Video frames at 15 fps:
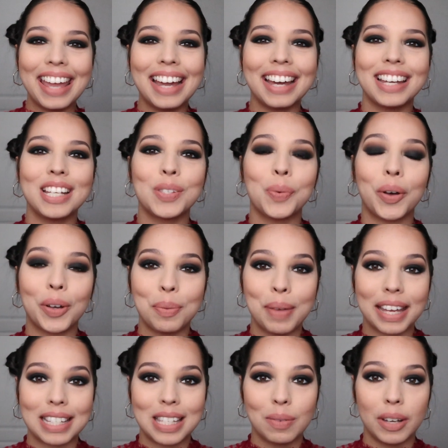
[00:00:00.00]
Hey guys, welcome
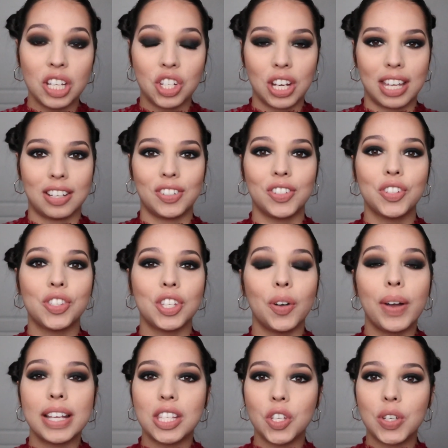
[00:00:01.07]
back to my channel. So
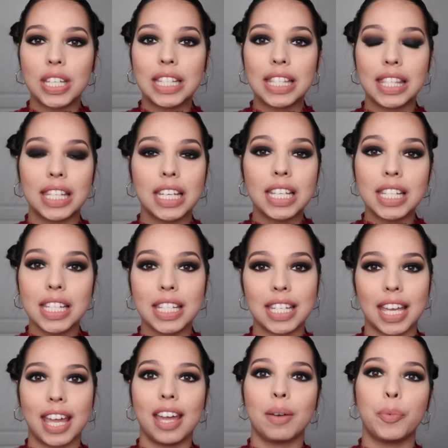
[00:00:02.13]
as you can see
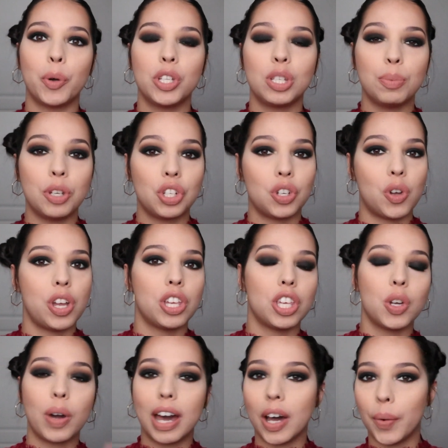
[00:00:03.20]
today, I'm going to be showing
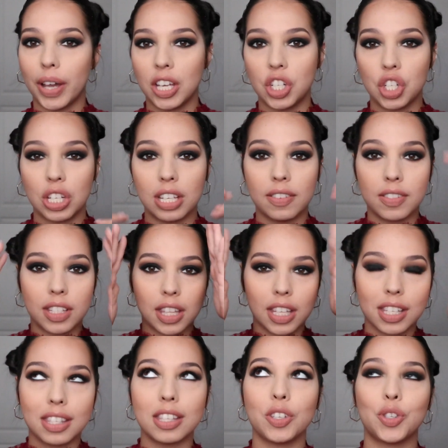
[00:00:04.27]
you how I achieved
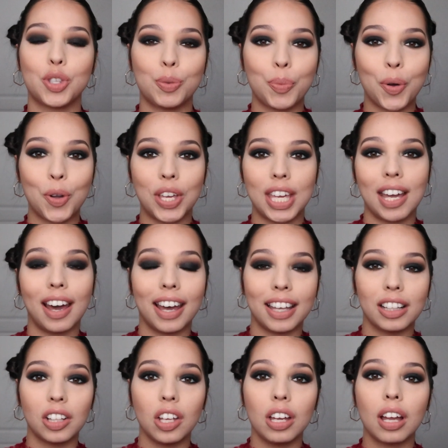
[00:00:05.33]
this smoky
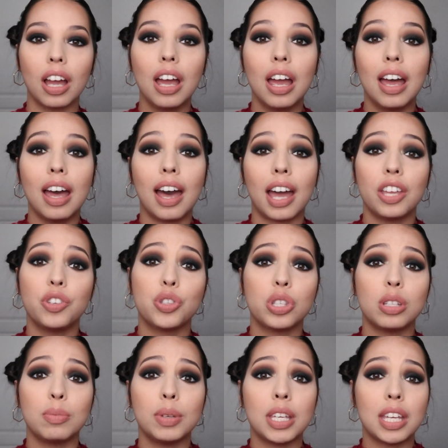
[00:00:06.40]
eye look. I used
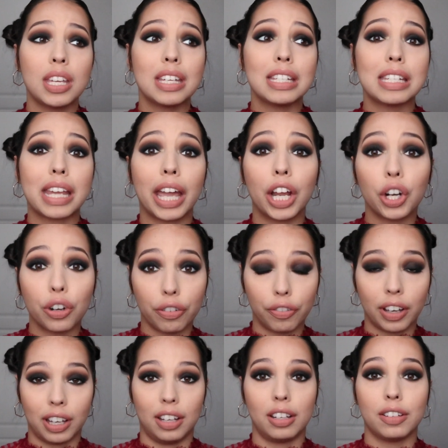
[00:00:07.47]
to be
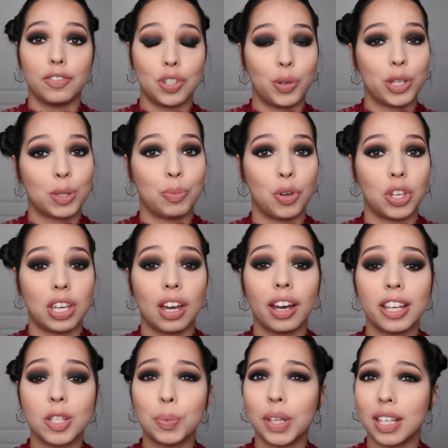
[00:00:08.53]
terrified of doing smoky
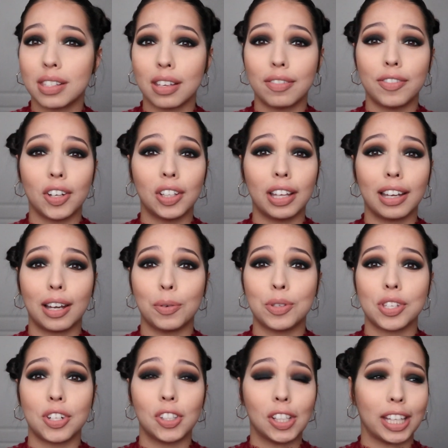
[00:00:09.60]
eyes because I felt like I
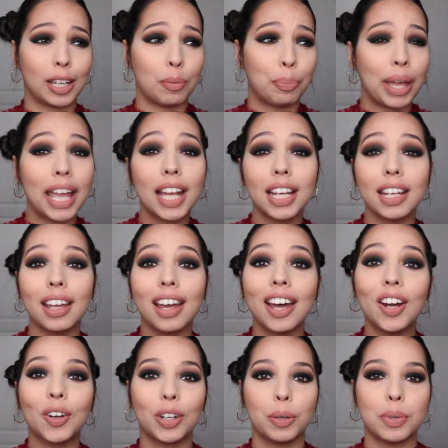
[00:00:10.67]
was gonna look like a
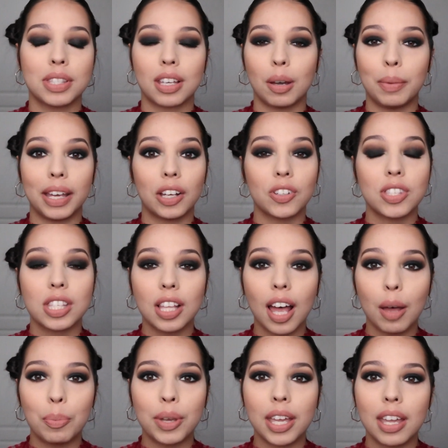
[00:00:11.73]
panda or it was coming out
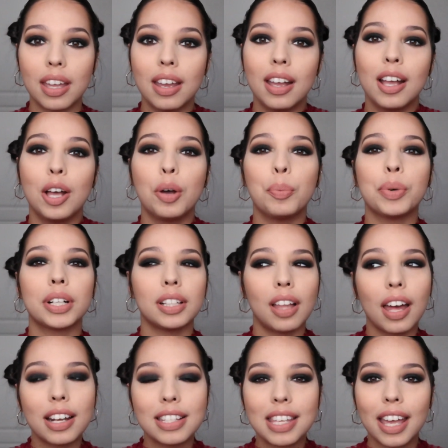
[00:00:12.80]
sloppy. But a
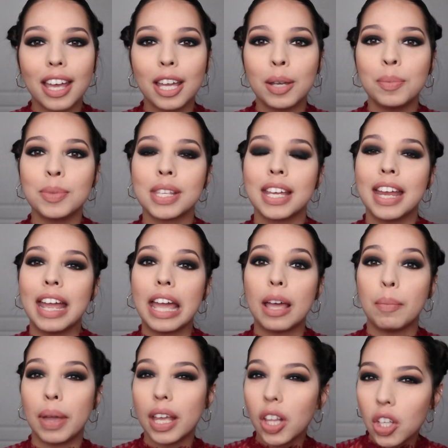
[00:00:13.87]
lot of times it
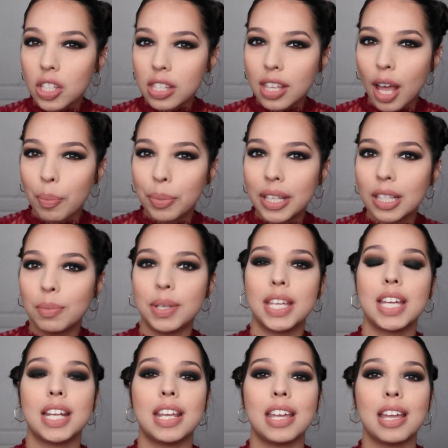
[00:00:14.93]
may look sloppy in the
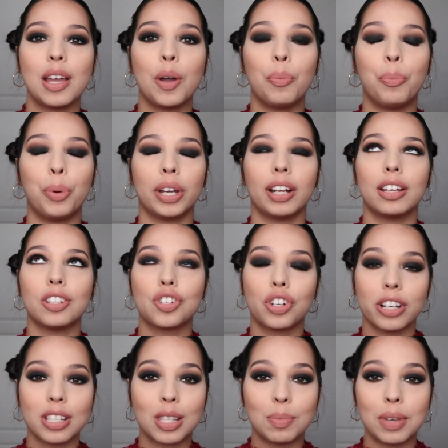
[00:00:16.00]
beginning, but
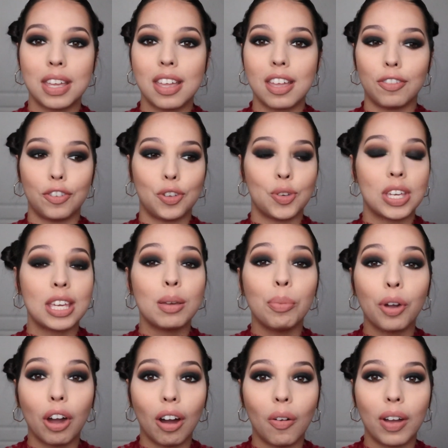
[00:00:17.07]
trust me, if you
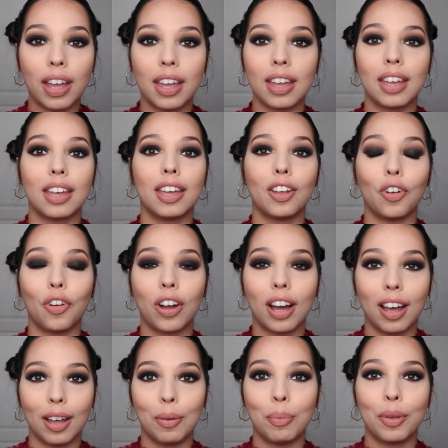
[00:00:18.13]
keep going, it'll
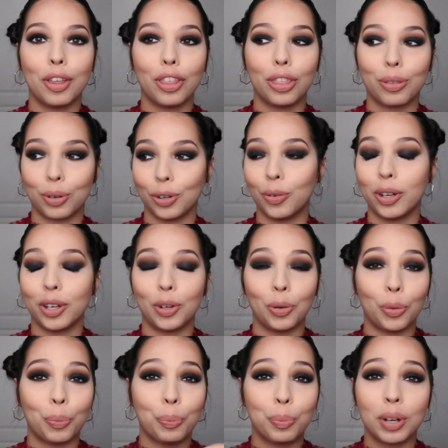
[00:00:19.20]
come through.
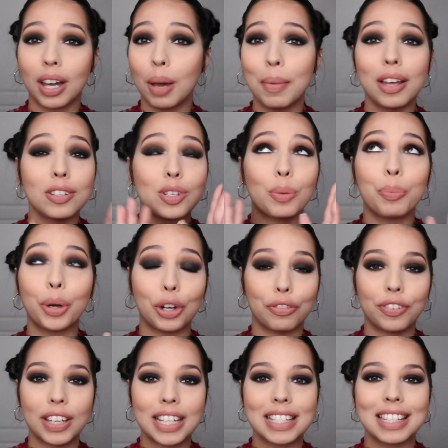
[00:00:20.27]
It'll come out
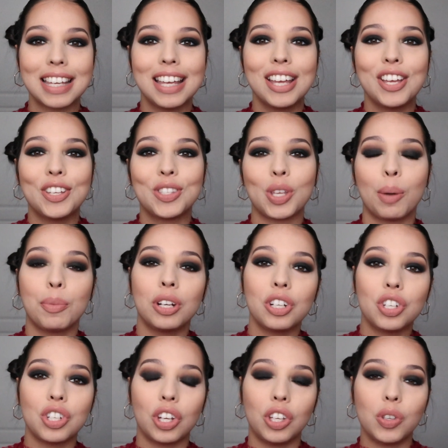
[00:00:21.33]
perfect. So I'm gonna
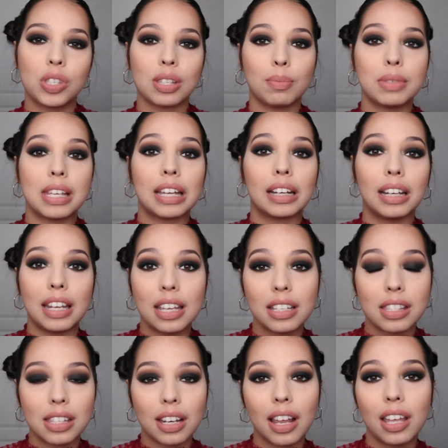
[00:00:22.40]
show you some
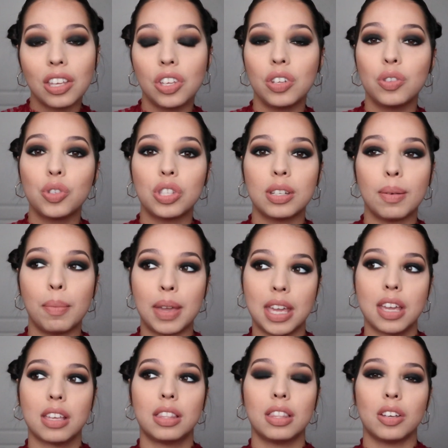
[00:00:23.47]
techniques that I use to
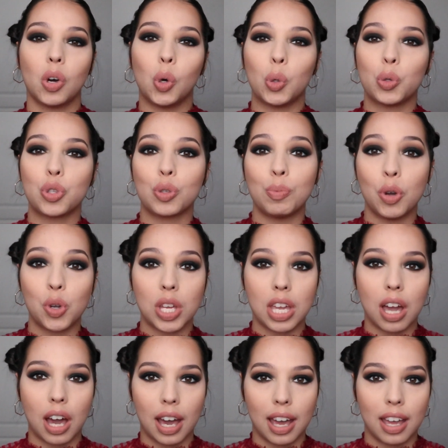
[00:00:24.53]
make the whole smoky
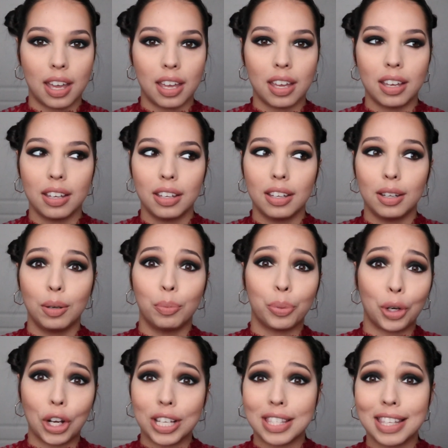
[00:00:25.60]
eye
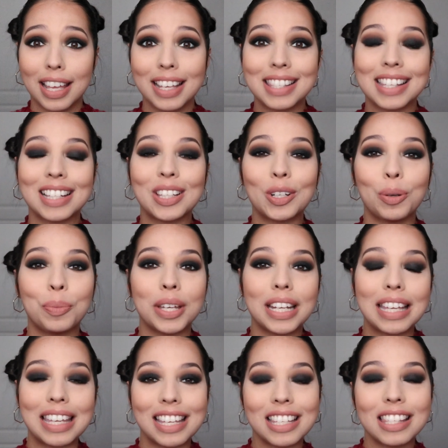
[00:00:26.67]
process a little
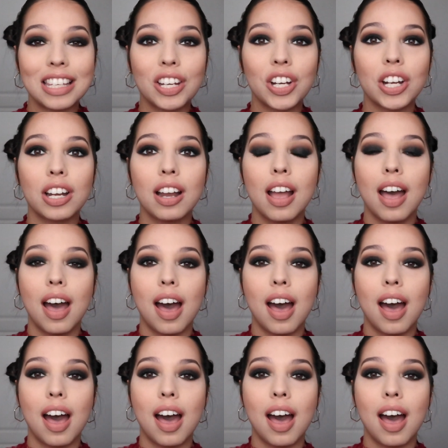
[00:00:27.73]
bit easier.